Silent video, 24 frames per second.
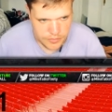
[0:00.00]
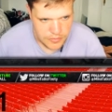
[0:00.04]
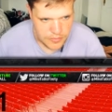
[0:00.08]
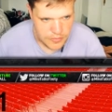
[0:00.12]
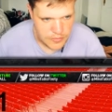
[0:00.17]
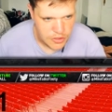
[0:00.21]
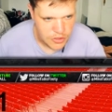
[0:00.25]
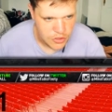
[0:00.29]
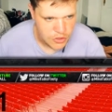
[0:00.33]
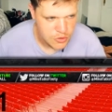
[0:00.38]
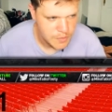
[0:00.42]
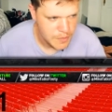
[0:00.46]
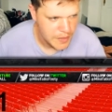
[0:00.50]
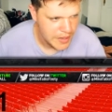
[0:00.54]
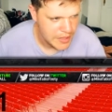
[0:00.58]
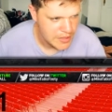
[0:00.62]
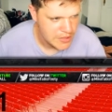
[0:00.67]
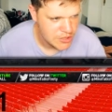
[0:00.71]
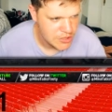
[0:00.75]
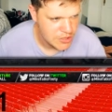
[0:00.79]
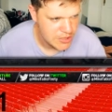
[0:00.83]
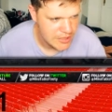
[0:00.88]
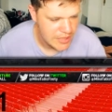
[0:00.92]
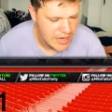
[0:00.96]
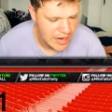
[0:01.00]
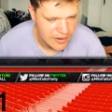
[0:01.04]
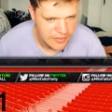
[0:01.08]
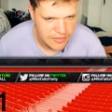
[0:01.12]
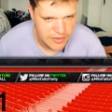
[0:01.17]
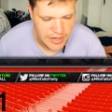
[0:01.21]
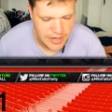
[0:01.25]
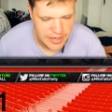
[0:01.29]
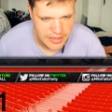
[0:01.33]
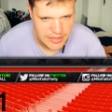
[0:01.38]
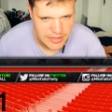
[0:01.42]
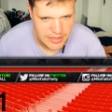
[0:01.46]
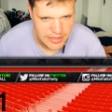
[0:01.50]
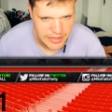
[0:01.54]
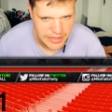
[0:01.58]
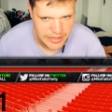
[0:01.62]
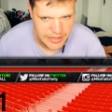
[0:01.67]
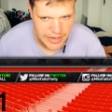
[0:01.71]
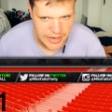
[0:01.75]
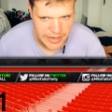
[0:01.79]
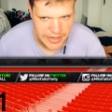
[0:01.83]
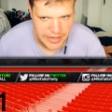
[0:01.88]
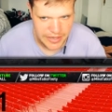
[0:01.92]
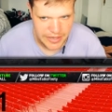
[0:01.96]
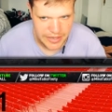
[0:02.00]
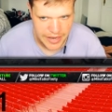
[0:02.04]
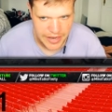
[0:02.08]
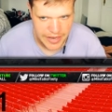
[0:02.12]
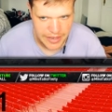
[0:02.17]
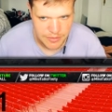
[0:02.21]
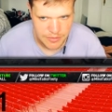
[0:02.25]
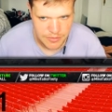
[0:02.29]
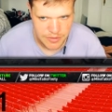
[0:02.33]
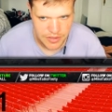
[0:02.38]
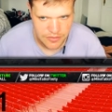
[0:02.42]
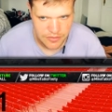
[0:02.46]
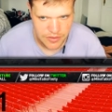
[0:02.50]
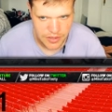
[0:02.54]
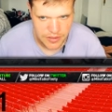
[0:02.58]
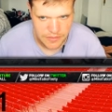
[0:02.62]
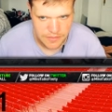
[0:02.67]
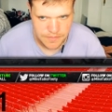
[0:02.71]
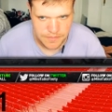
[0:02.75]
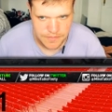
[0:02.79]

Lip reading: Because PSG haven't had any games, have they?